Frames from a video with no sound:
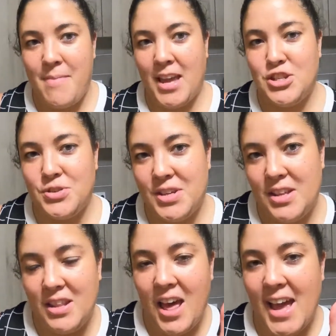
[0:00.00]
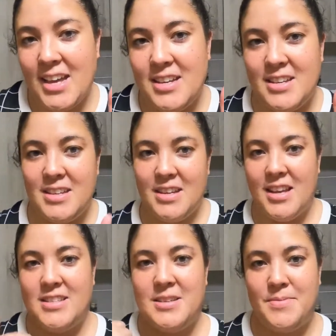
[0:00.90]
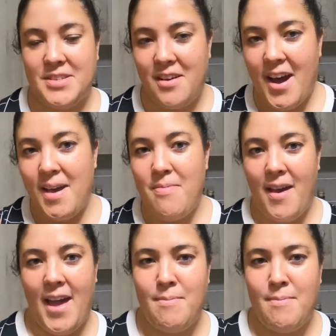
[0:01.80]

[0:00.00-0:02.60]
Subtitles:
Make sure you like and subscribe,